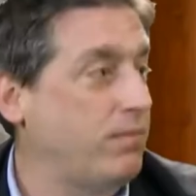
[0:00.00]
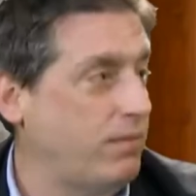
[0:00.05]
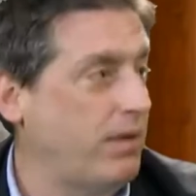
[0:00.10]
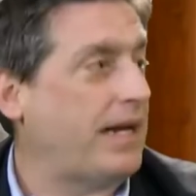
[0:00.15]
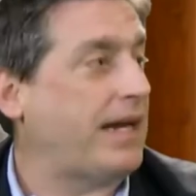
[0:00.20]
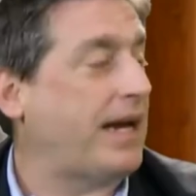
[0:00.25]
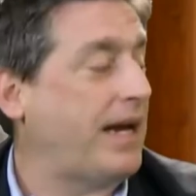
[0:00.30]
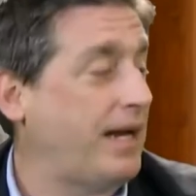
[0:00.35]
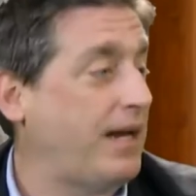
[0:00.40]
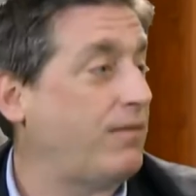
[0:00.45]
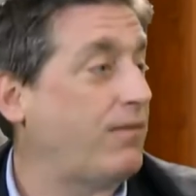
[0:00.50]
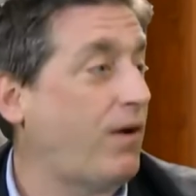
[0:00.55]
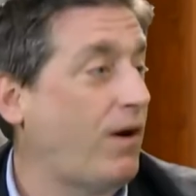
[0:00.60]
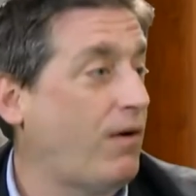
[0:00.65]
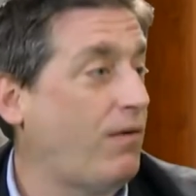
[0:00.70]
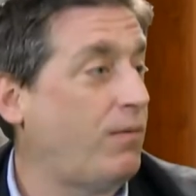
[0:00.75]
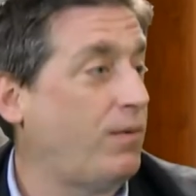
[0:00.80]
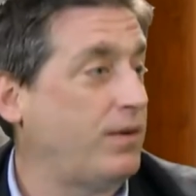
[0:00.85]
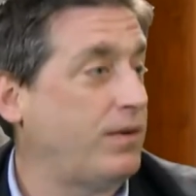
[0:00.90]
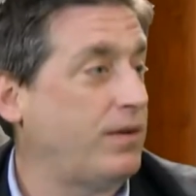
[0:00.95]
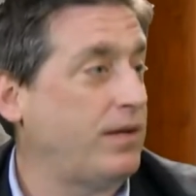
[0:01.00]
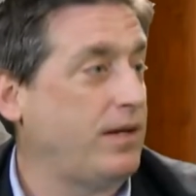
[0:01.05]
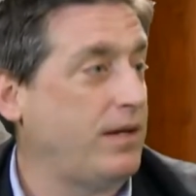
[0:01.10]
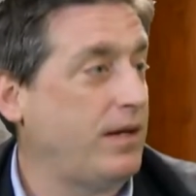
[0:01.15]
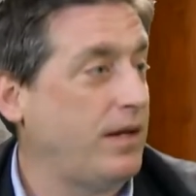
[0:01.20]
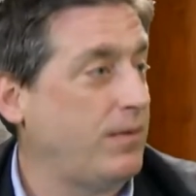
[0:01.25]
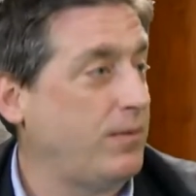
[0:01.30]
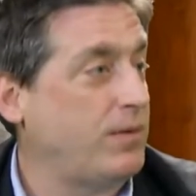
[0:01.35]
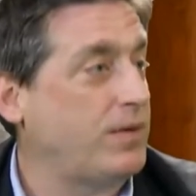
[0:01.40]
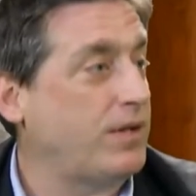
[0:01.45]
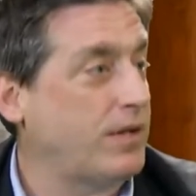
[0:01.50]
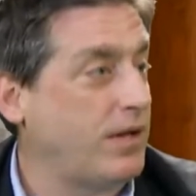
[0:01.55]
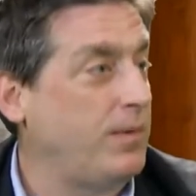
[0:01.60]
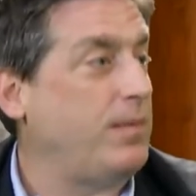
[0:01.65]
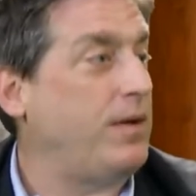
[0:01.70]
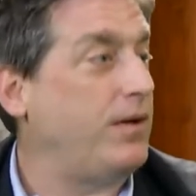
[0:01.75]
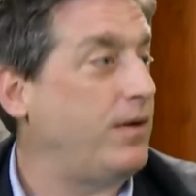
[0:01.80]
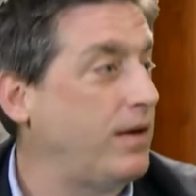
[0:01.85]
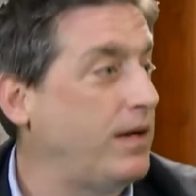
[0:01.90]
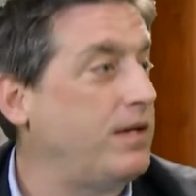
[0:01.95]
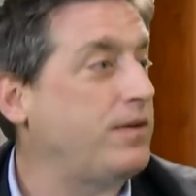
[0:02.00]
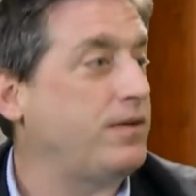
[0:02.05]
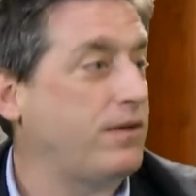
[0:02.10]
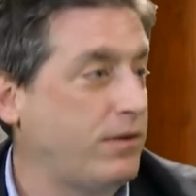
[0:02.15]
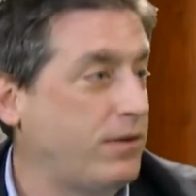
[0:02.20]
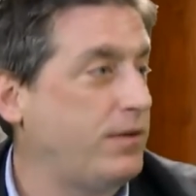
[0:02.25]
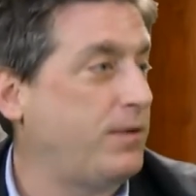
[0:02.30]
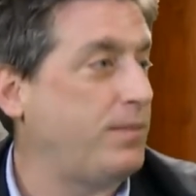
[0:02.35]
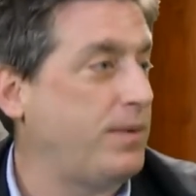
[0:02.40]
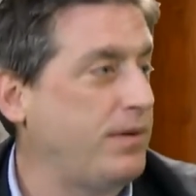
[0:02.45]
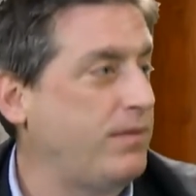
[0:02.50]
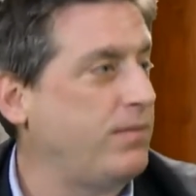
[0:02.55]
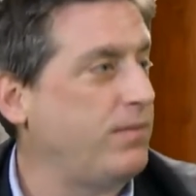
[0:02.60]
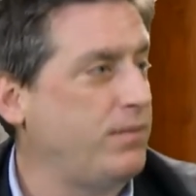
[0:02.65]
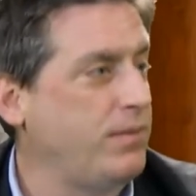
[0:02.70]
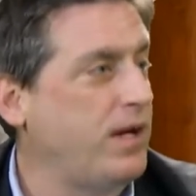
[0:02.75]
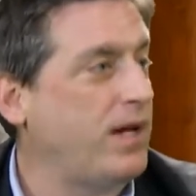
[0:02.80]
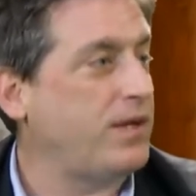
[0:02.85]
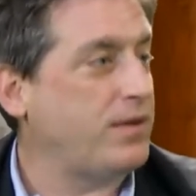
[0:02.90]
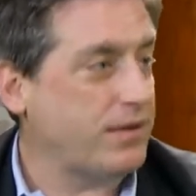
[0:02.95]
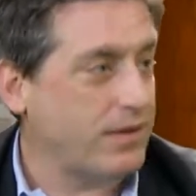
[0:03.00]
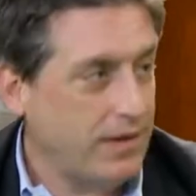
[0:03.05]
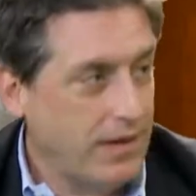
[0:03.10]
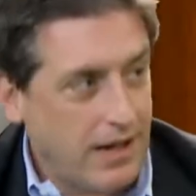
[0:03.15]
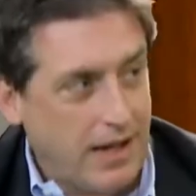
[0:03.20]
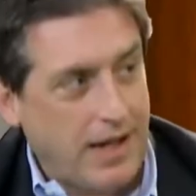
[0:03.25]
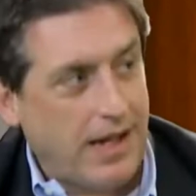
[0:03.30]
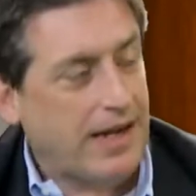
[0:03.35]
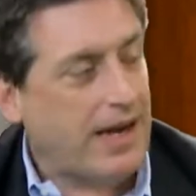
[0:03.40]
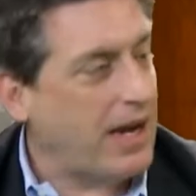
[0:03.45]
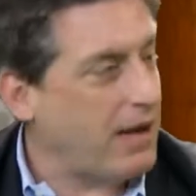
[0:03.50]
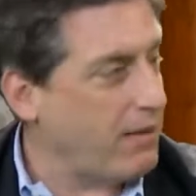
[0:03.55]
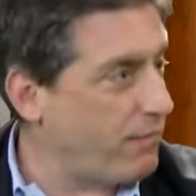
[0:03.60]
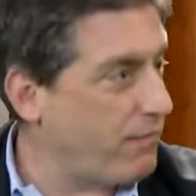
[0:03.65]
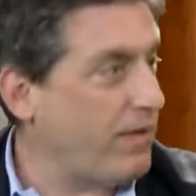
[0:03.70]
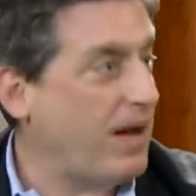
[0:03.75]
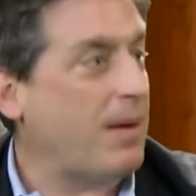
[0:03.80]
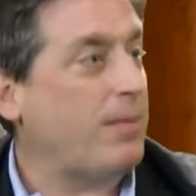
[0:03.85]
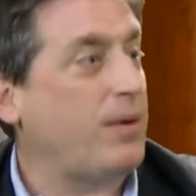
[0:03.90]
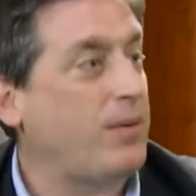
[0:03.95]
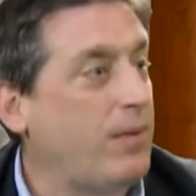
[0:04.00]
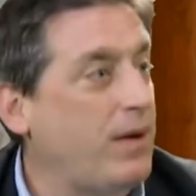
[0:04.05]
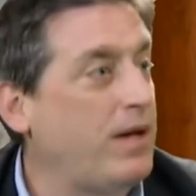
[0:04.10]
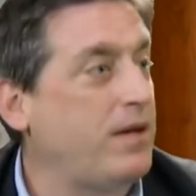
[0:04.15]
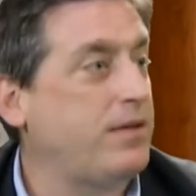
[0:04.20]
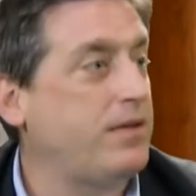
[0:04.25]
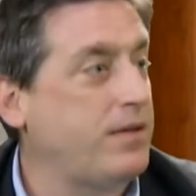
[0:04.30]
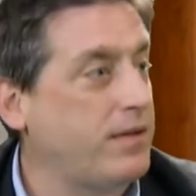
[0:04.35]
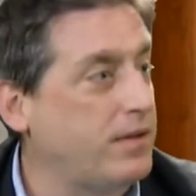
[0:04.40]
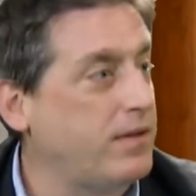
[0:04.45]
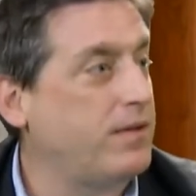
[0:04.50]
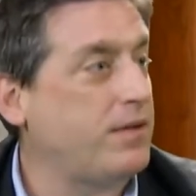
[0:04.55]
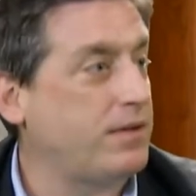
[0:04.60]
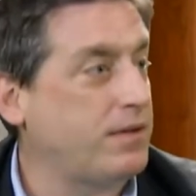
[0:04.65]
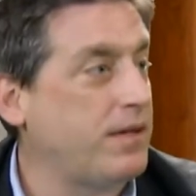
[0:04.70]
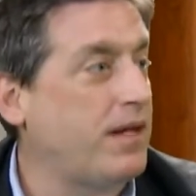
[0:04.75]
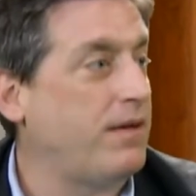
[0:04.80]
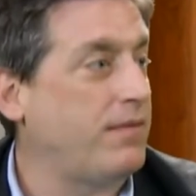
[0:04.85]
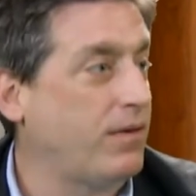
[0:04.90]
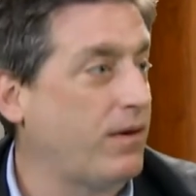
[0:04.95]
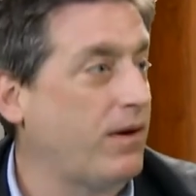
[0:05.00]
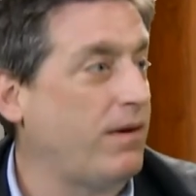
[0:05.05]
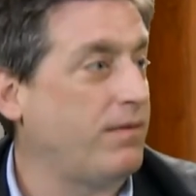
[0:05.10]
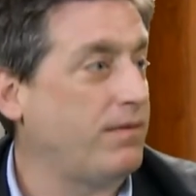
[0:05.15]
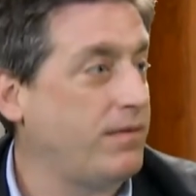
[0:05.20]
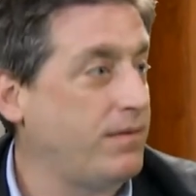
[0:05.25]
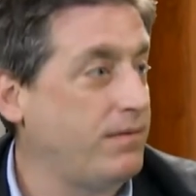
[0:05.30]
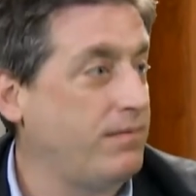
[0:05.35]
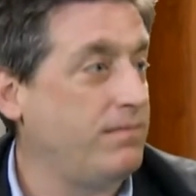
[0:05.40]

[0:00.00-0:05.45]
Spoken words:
like getting involved with the community. So those have been nice kind of family ways to stay involved.